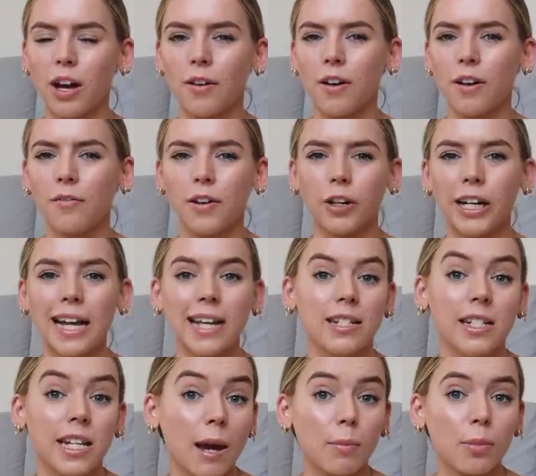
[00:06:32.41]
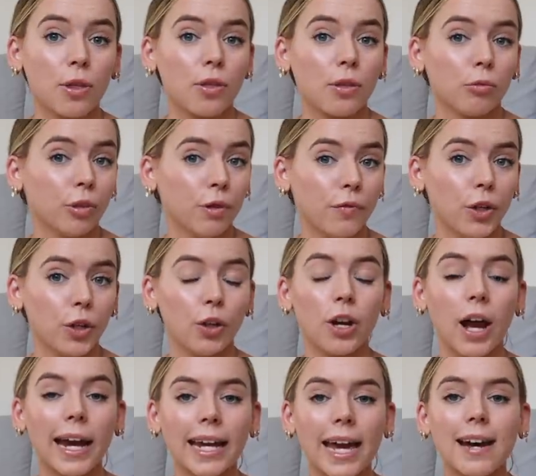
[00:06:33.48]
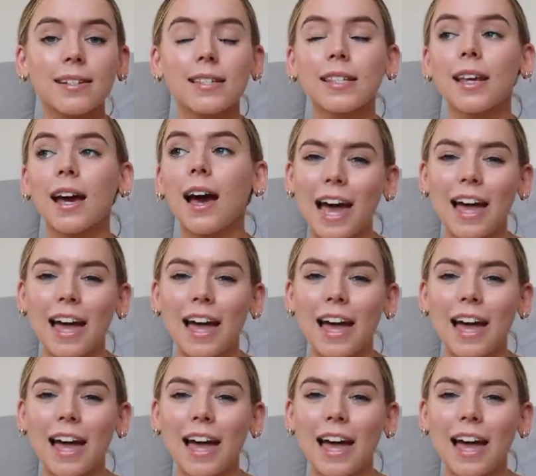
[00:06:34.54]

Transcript: a very in-depth review, I guess.